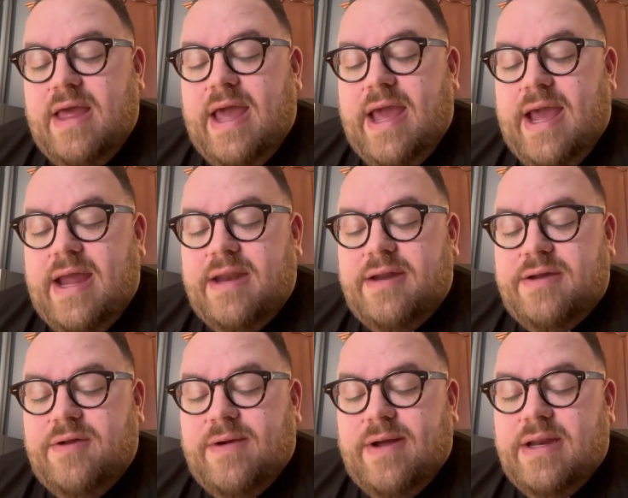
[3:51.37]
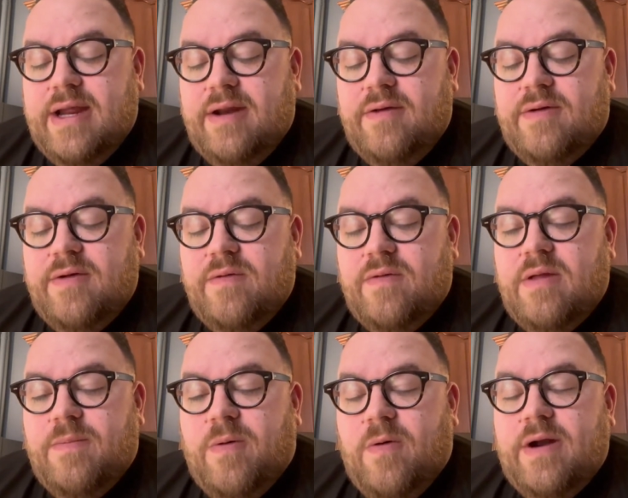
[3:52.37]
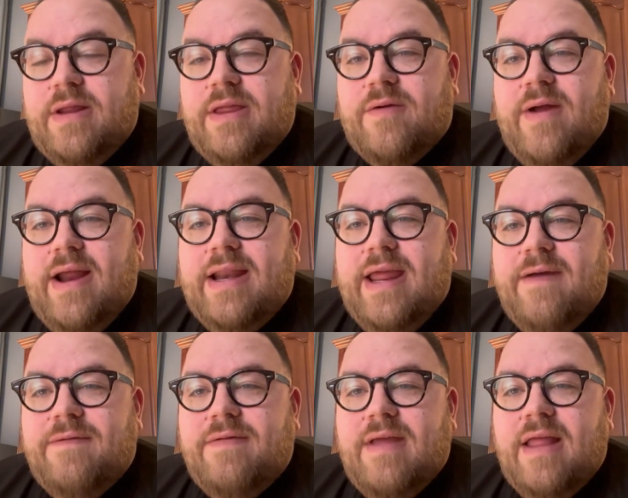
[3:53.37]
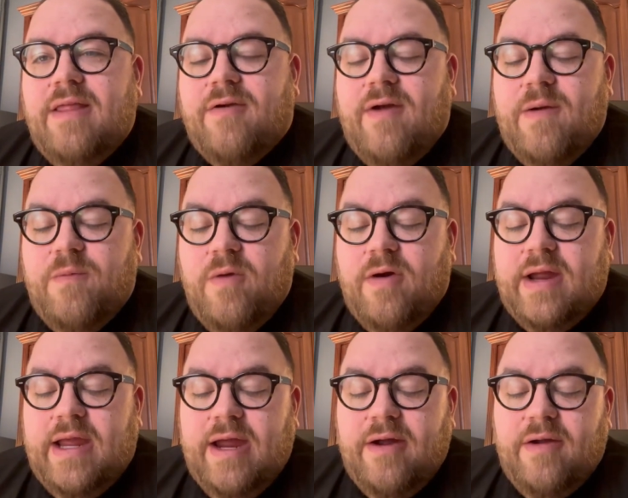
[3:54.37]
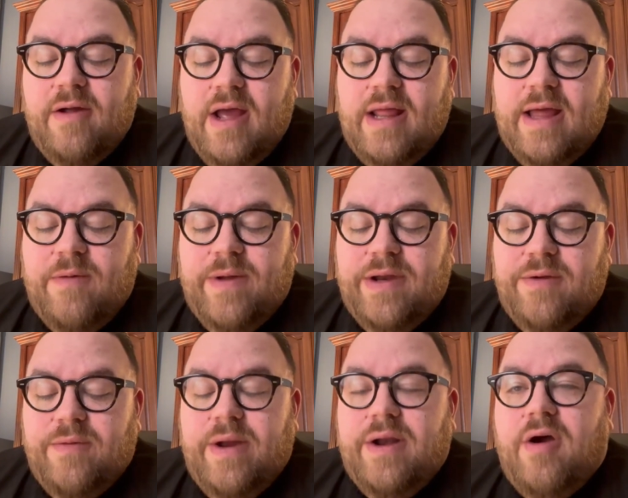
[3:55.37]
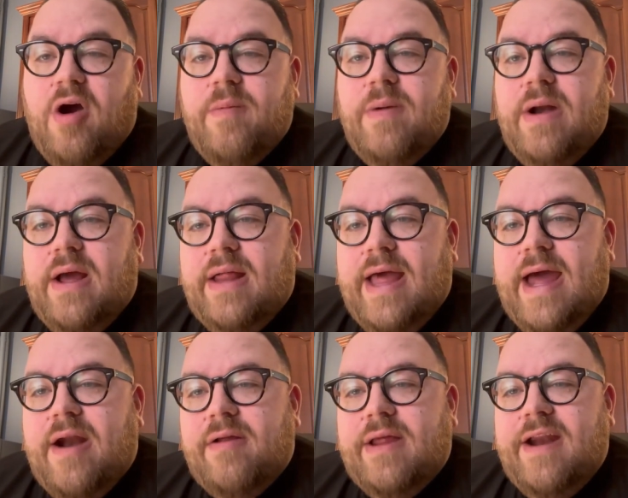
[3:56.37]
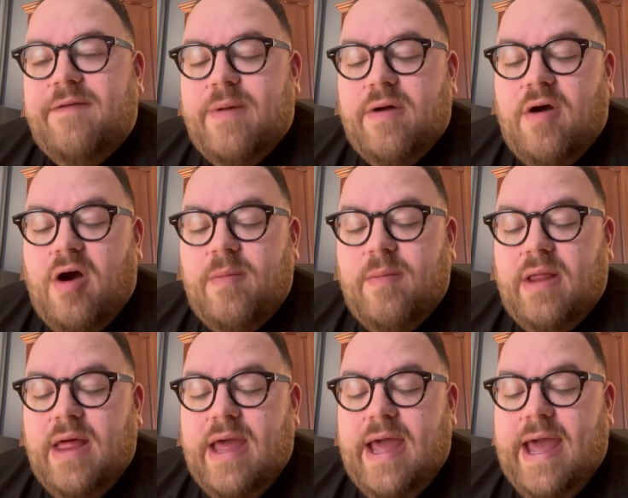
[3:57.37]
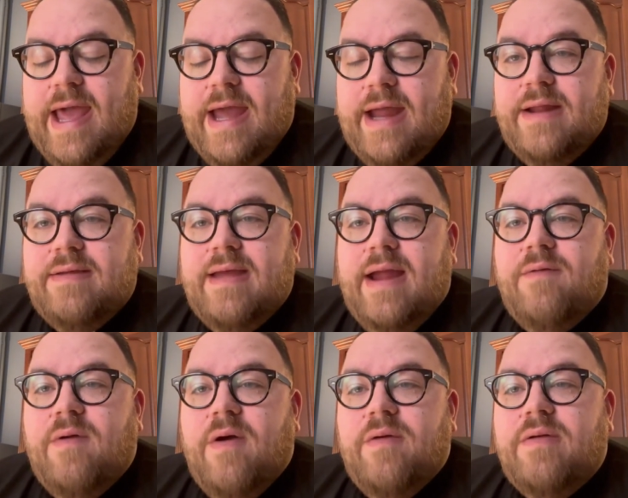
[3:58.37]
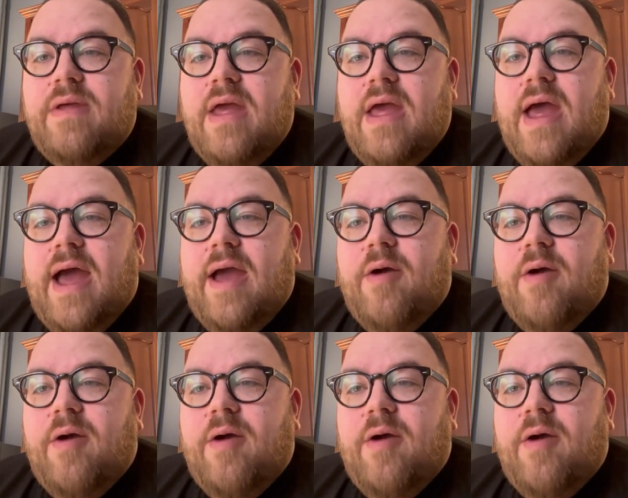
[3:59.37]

and to continue to support the great gifts and the great work here that we do in Carbondale at Our Lady of Mount Carmel and St. Rose. I